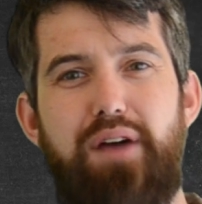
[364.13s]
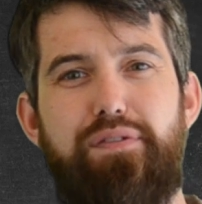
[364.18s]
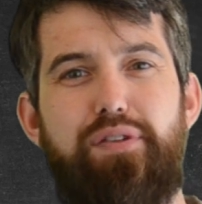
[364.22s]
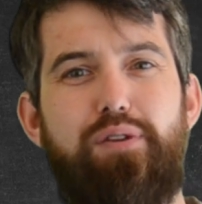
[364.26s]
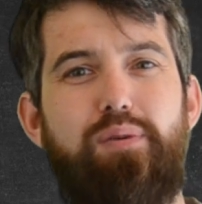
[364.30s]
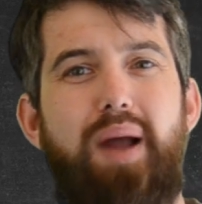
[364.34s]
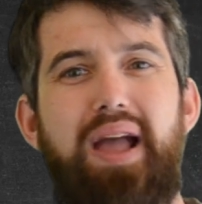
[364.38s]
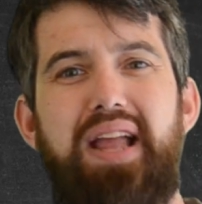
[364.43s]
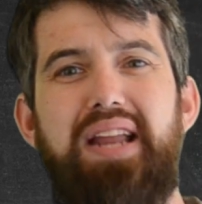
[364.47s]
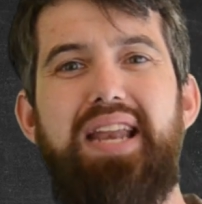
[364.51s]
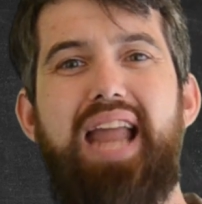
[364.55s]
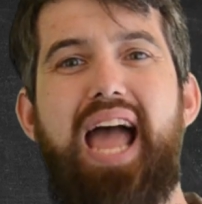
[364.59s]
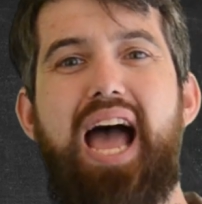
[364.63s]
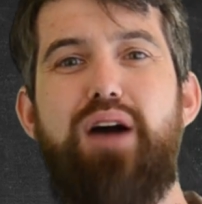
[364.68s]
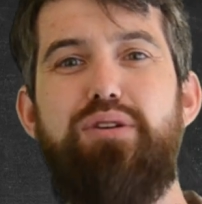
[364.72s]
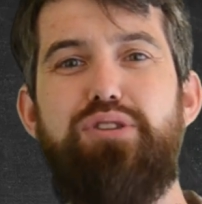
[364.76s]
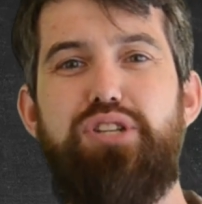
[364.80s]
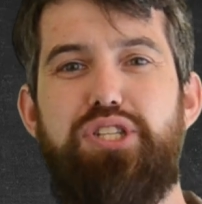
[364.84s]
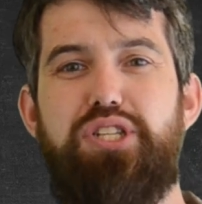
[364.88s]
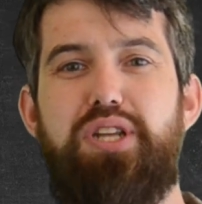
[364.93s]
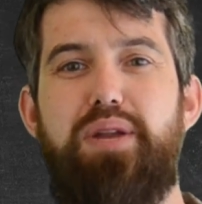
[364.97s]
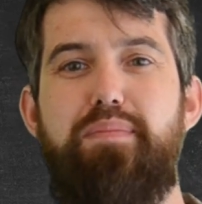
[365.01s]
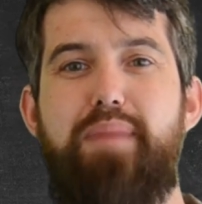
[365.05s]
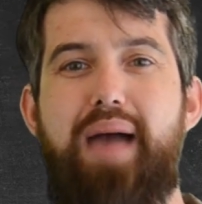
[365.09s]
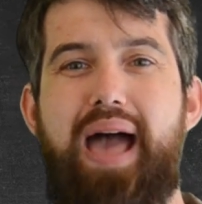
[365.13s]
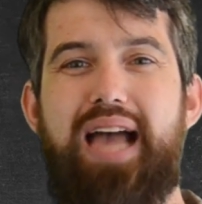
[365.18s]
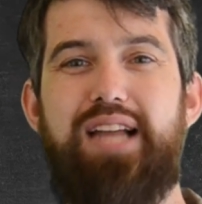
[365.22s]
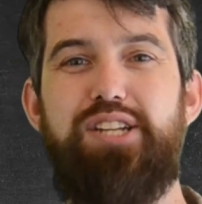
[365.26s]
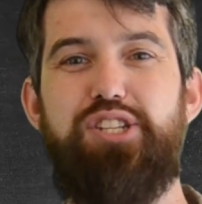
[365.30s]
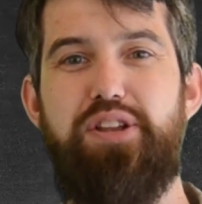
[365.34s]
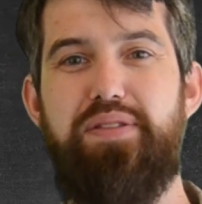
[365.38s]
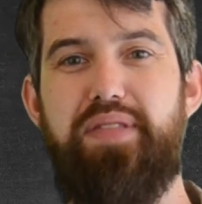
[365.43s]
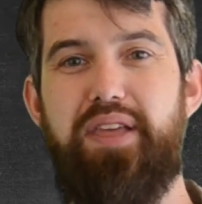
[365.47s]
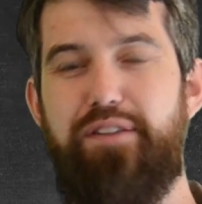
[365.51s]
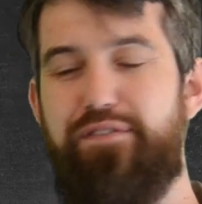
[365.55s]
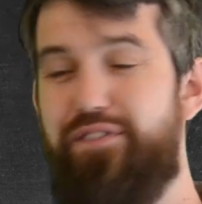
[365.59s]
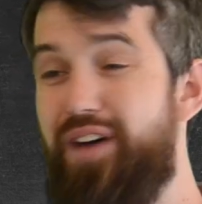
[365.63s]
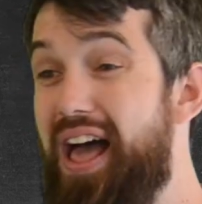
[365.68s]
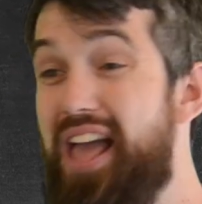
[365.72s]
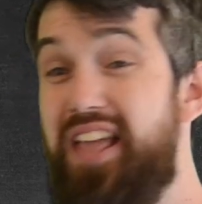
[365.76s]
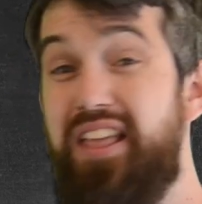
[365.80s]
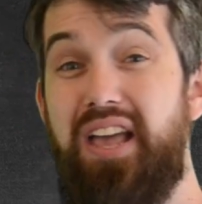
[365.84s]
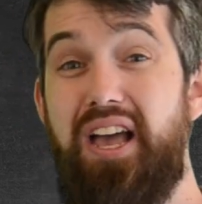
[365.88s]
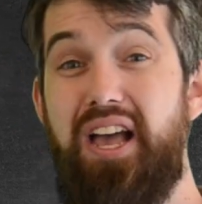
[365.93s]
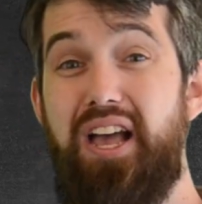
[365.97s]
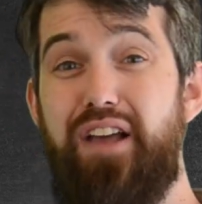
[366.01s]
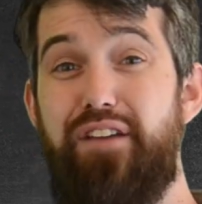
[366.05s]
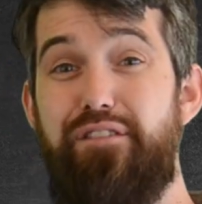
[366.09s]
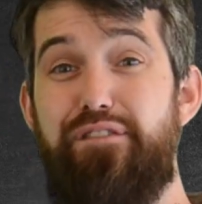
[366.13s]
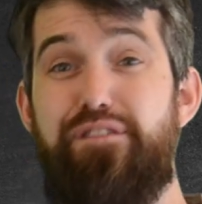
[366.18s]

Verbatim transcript: for right now, just imagine that if I